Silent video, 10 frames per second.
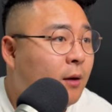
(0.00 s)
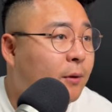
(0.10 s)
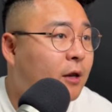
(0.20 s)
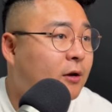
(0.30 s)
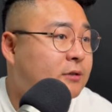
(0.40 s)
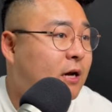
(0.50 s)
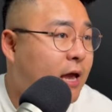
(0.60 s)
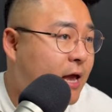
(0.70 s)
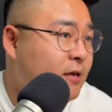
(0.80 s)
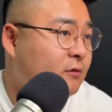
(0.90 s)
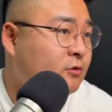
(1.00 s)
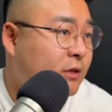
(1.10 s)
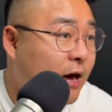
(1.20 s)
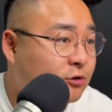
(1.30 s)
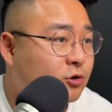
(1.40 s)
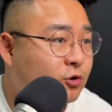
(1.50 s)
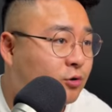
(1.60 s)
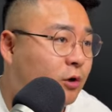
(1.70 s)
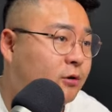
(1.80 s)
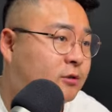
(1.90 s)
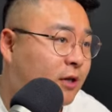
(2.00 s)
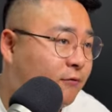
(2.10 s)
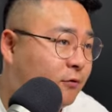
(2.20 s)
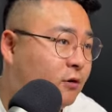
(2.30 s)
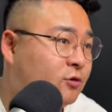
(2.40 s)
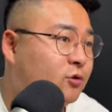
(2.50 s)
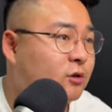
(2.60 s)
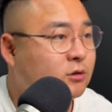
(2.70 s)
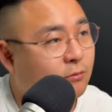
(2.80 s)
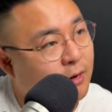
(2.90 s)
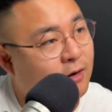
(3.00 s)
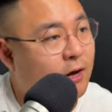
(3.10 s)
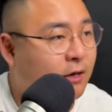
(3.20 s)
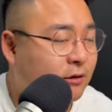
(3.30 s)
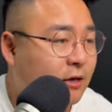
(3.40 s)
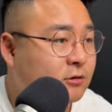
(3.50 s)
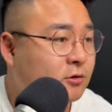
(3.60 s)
But you know, he's got eight thousand, two hundred, seven hundred, so about nine thousand.